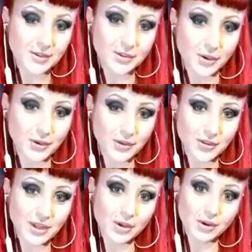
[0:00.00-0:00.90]
So he's
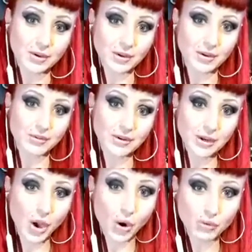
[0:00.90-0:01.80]
sitting on a
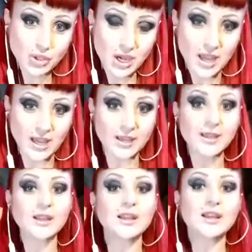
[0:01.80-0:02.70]
very cold chair.
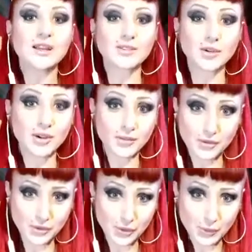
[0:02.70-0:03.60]
It's got
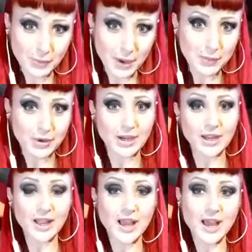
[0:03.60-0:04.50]
nothing to do with
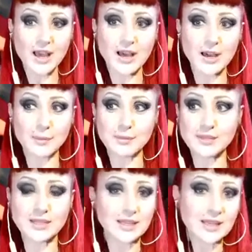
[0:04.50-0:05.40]
barbering.
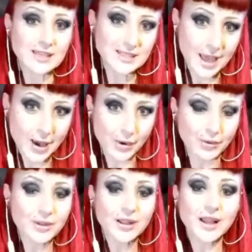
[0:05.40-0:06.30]
Sitting in a
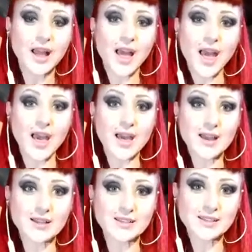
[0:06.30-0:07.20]
cell,
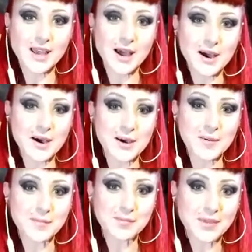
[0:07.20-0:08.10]
and
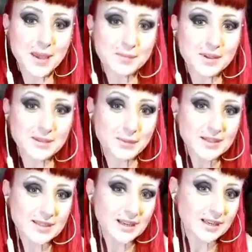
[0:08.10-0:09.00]
yeah, it's
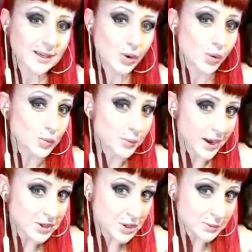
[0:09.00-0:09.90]
basically corporal
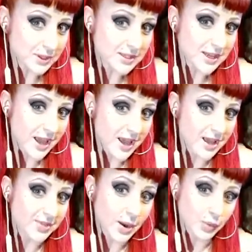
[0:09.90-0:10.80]
punishment,
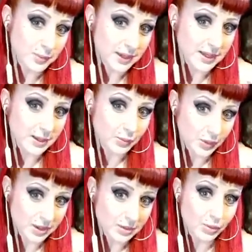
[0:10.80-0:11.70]
and that would be
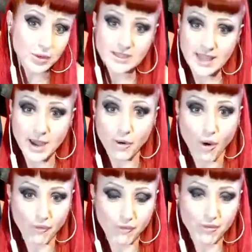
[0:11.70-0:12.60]
with all his hair
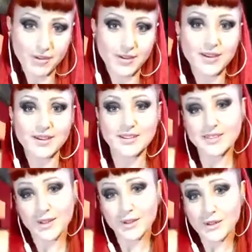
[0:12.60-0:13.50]
off.
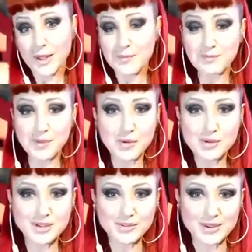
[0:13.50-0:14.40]
So yeah, they're all
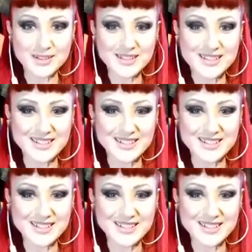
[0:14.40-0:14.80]
different.